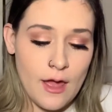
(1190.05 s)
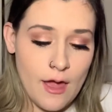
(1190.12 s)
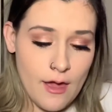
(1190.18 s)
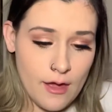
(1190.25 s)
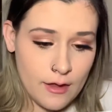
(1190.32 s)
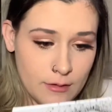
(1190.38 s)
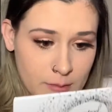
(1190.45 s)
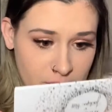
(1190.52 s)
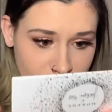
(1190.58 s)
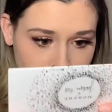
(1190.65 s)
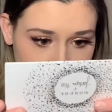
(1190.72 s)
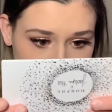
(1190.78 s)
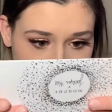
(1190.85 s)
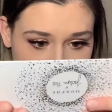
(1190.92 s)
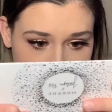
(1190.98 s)
and my
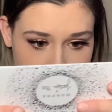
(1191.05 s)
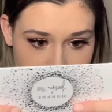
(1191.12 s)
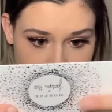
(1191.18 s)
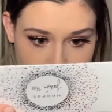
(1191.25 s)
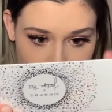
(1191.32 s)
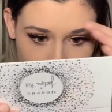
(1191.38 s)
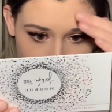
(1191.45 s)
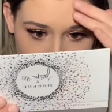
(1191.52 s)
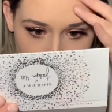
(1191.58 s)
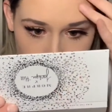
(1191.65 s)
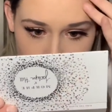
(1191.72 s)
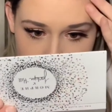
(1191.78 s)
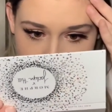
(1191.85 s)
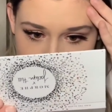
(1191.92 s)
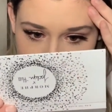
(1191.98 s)
foundation is still there,